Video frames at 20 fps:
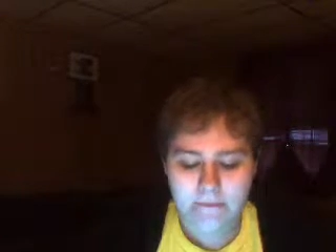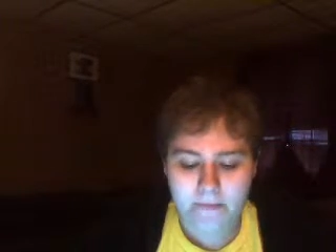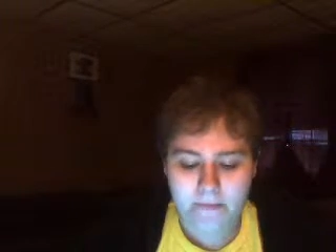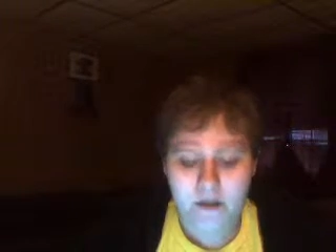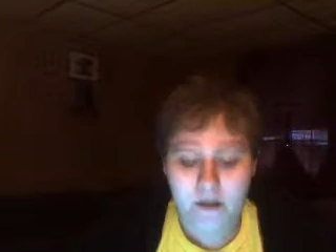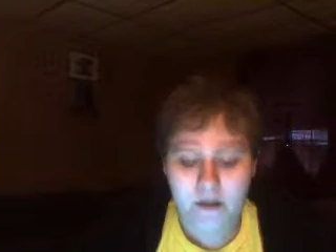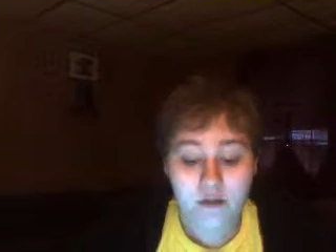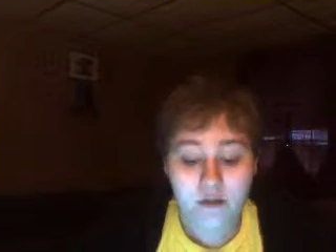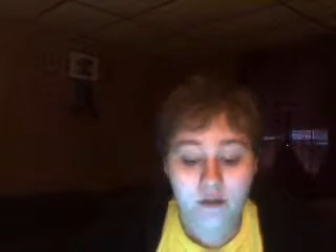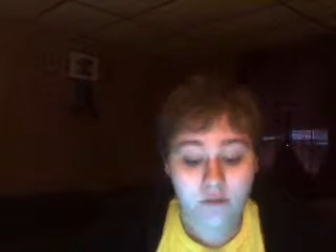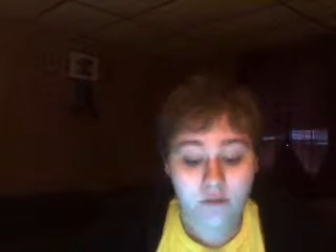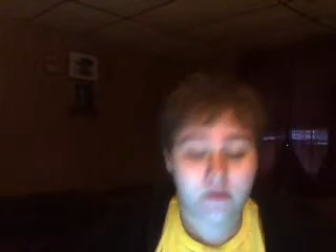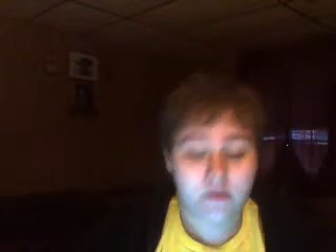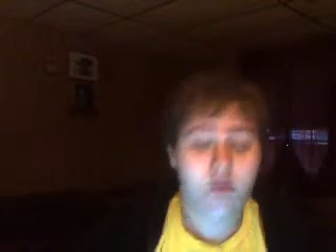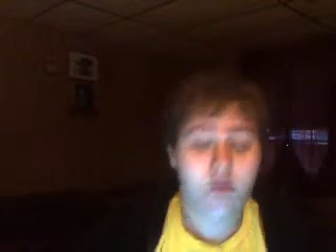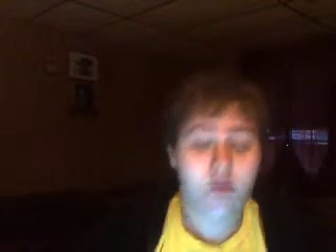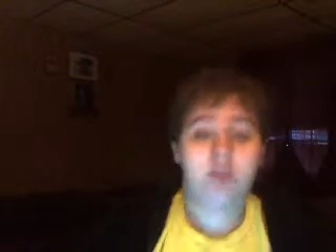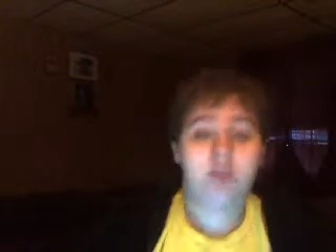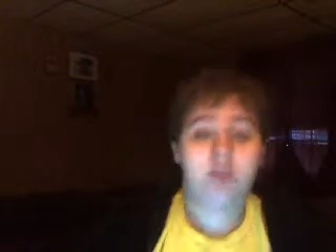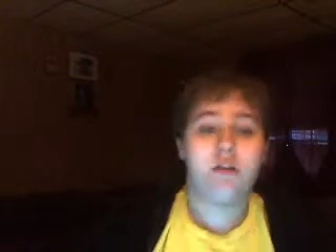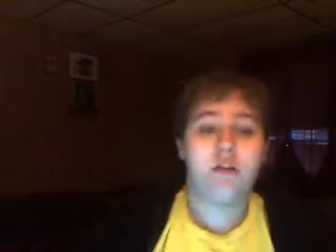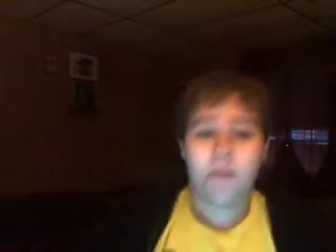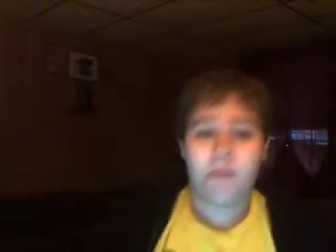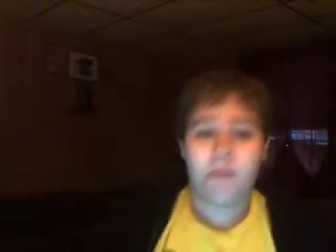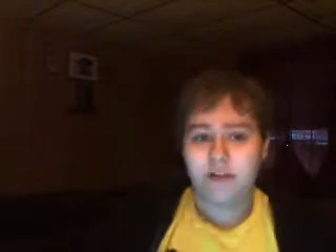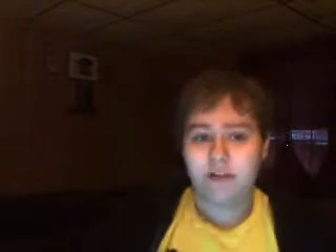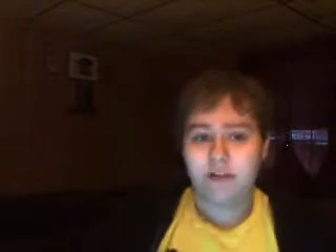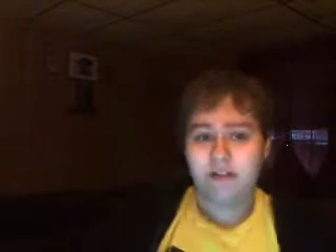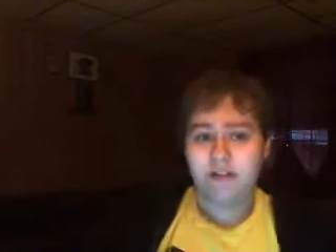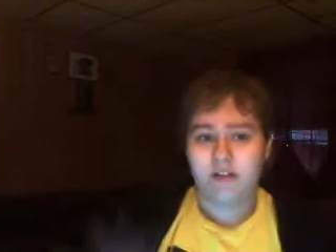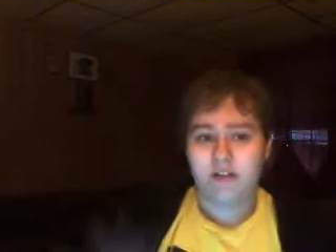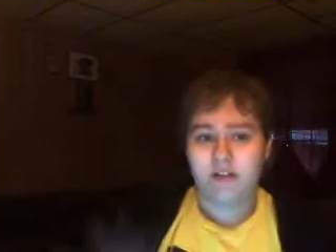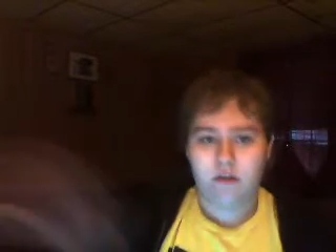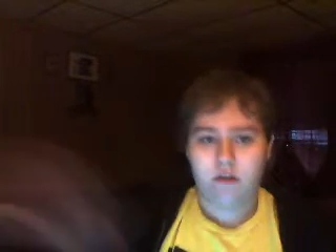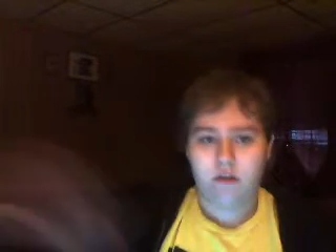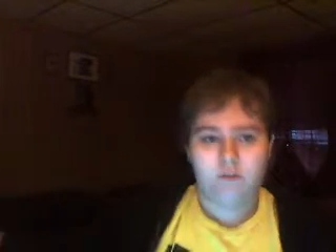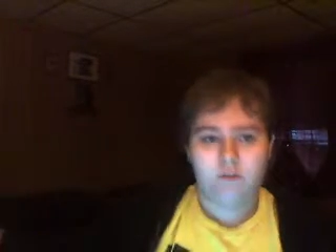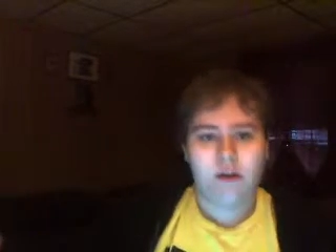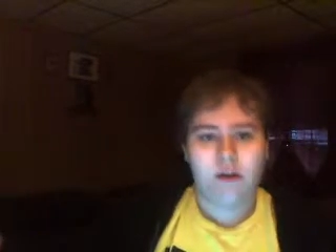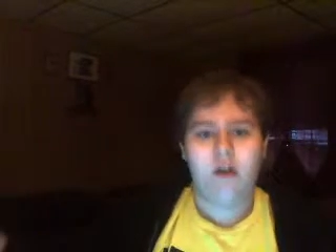Of course, I'll talk about these in another
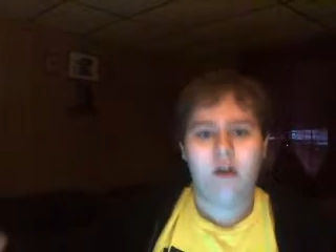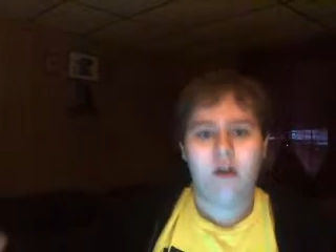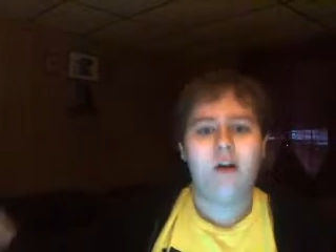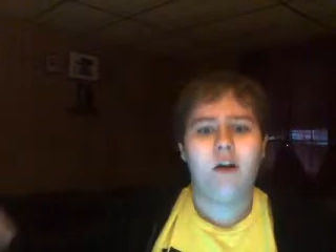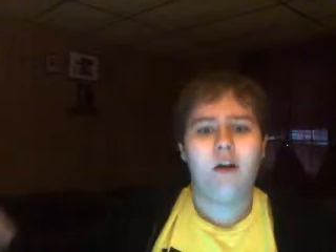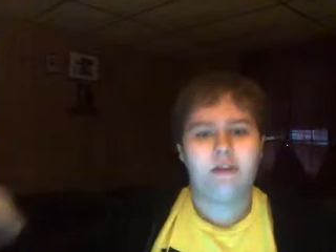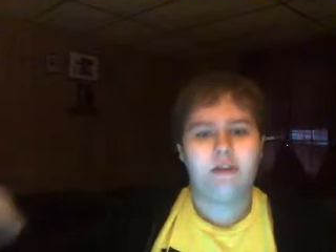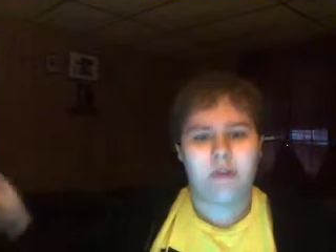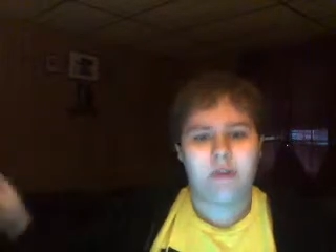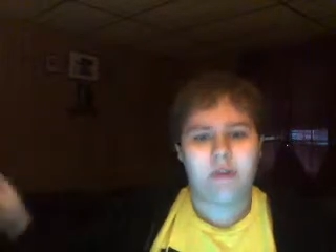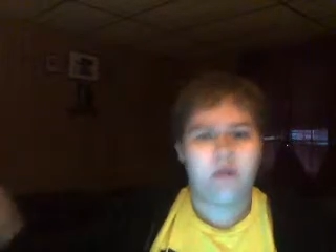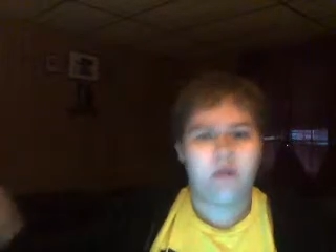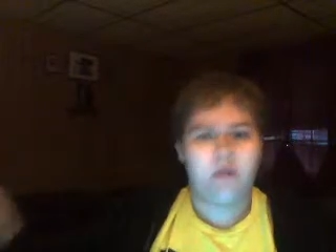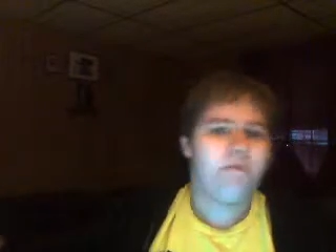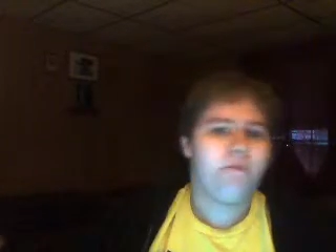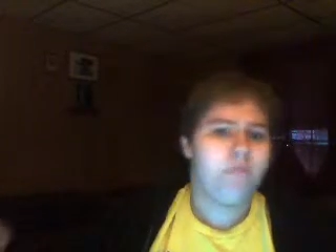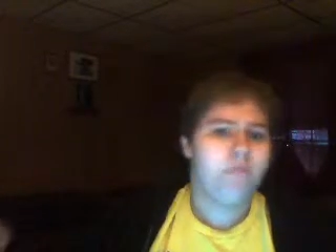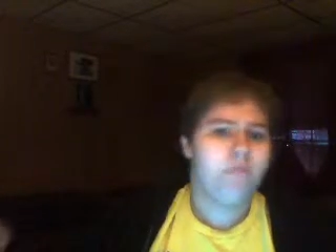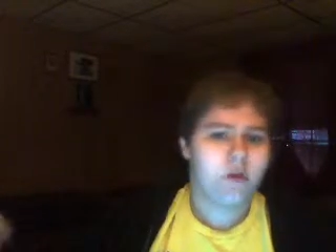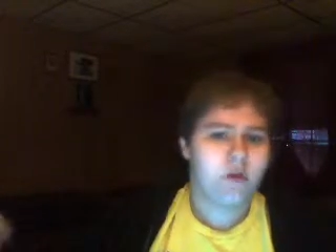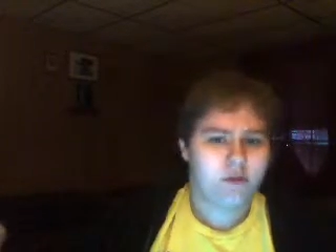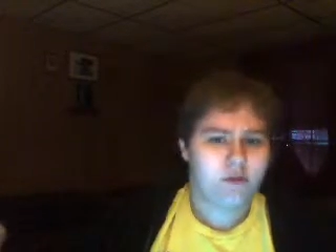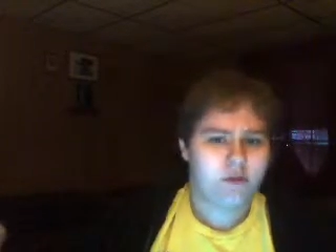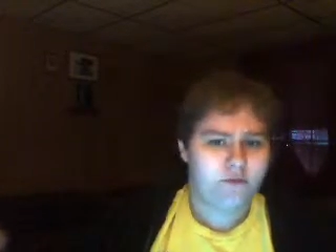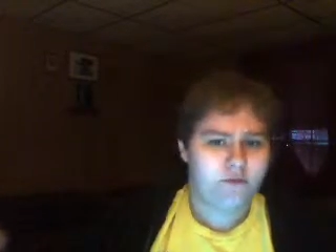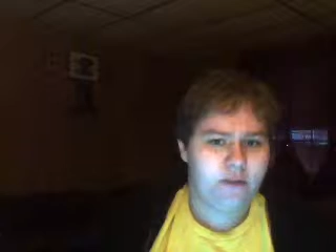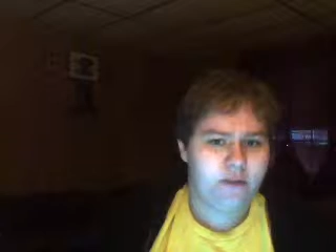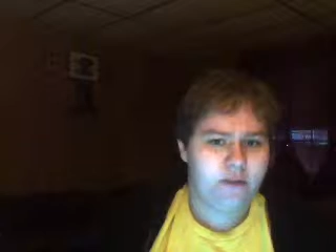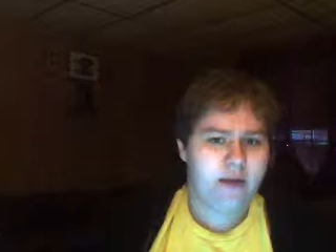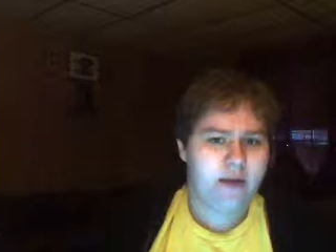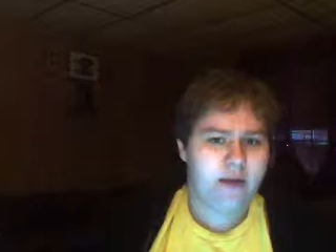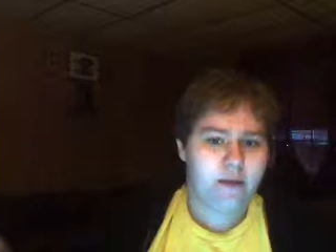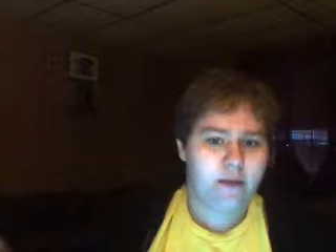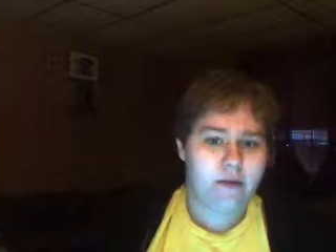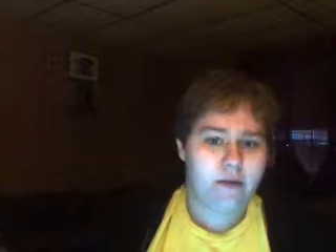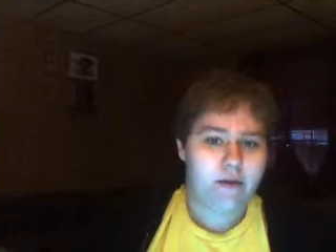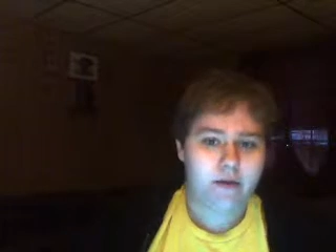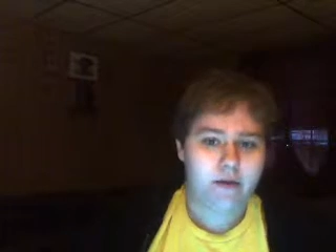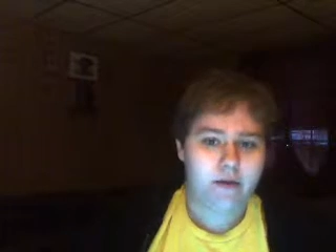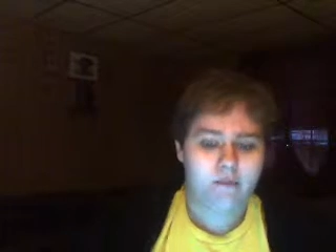video. I'll give my own personal feedback
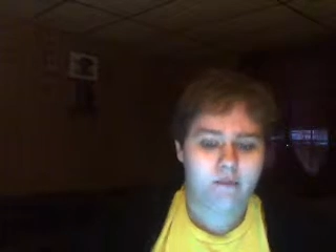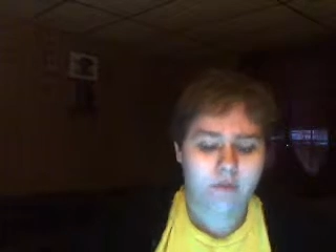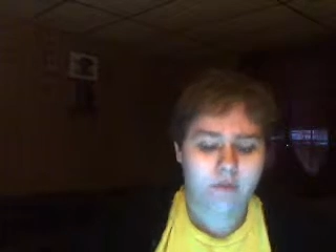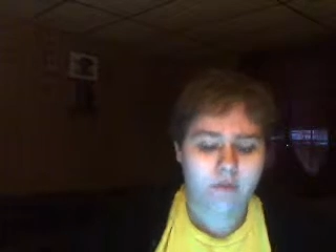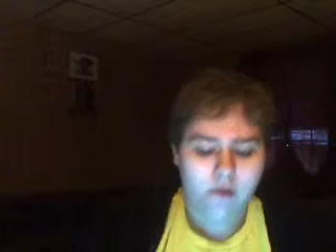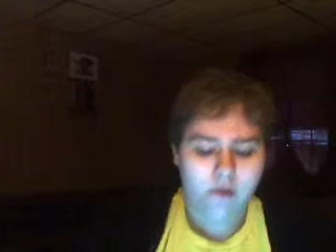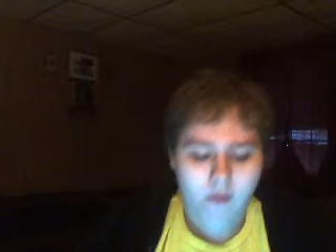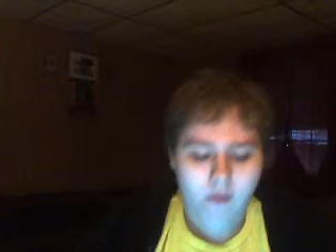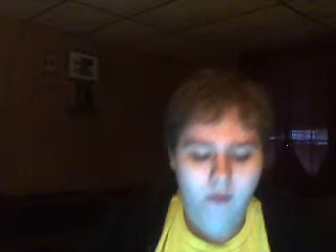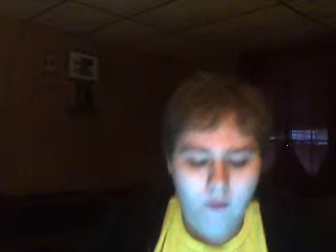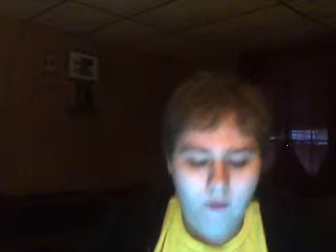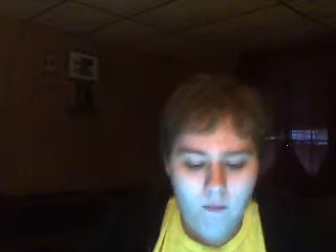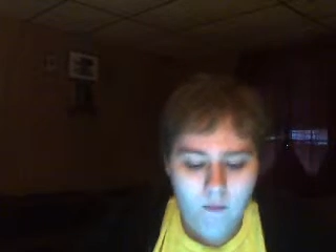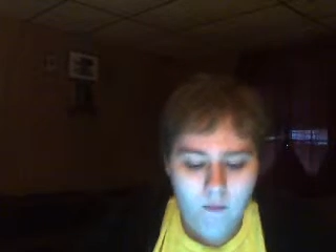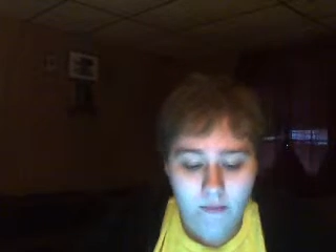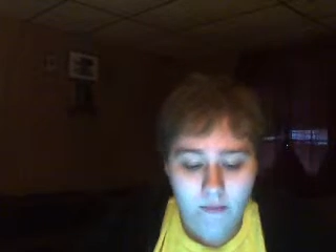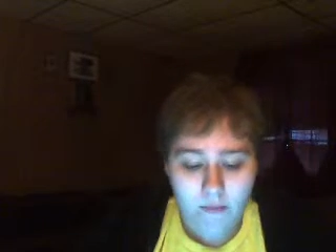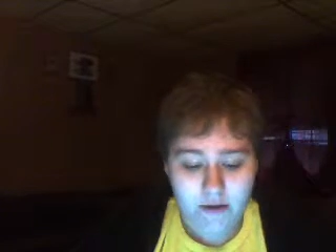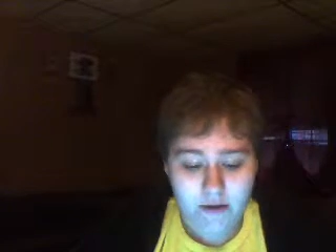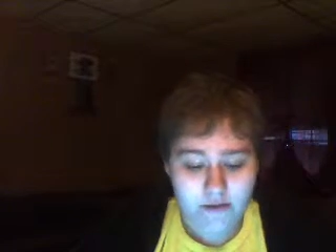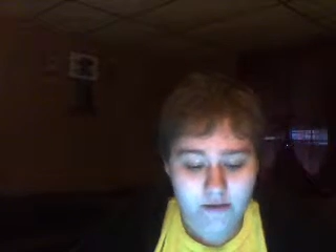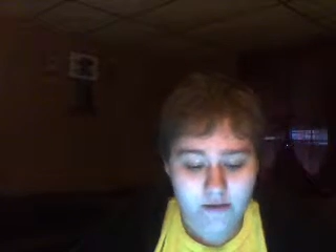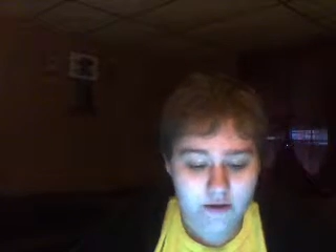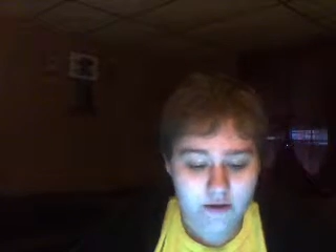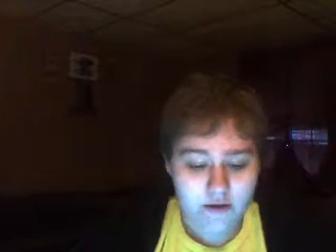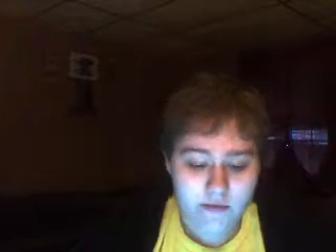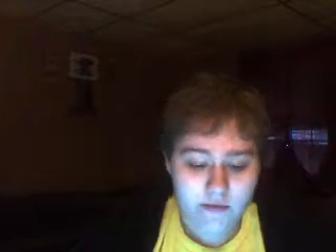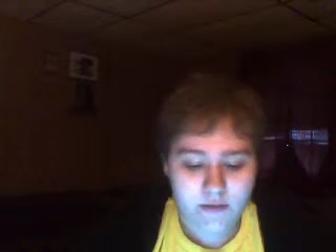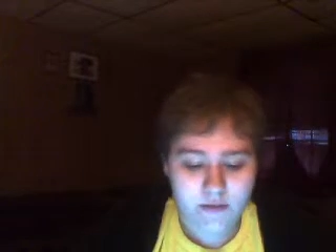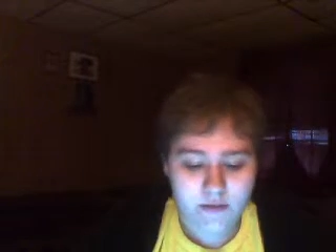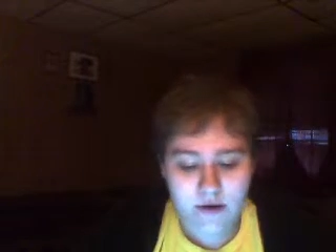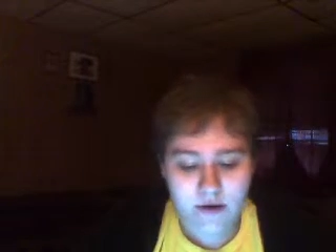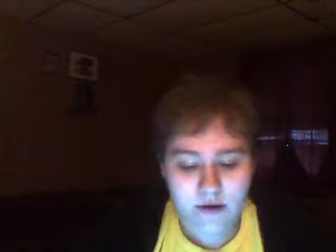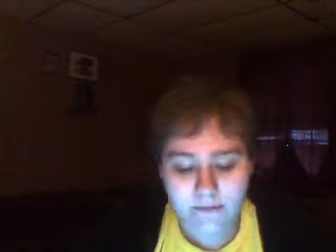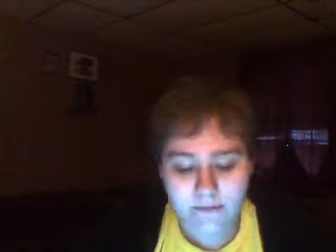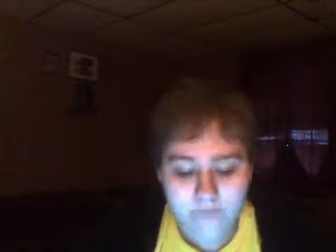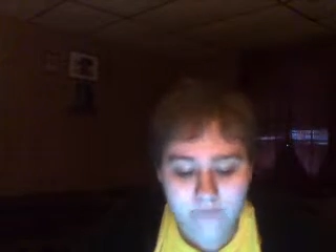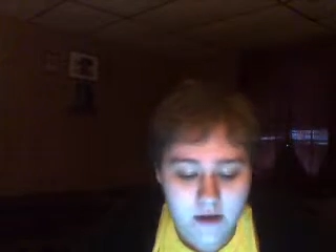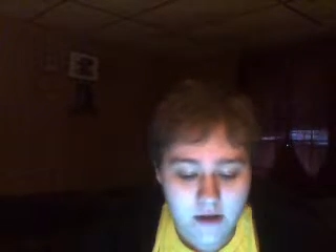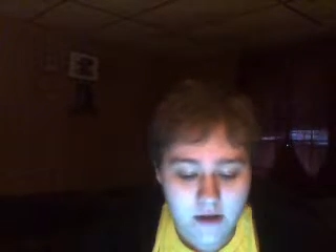about it. I'm not going to really talk much about it.
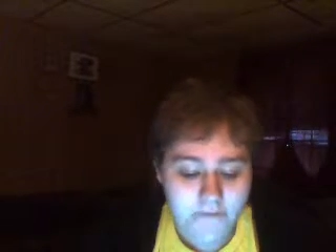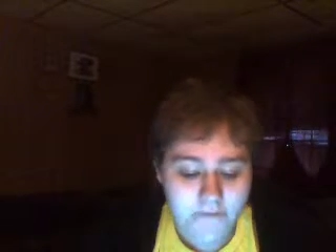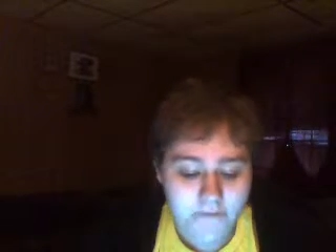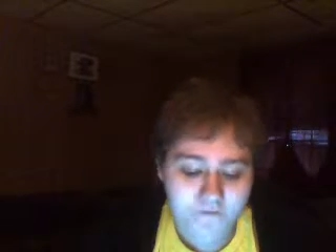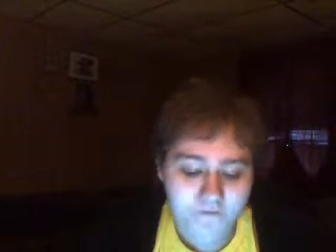Okay.